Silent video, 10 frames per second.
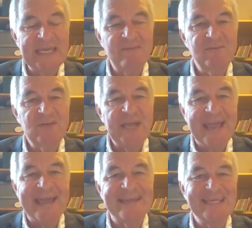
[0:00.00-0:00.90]
even
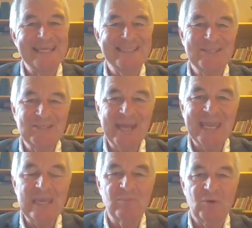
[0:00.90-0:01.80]
had his
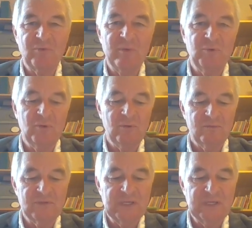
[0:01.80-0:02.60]
name removed.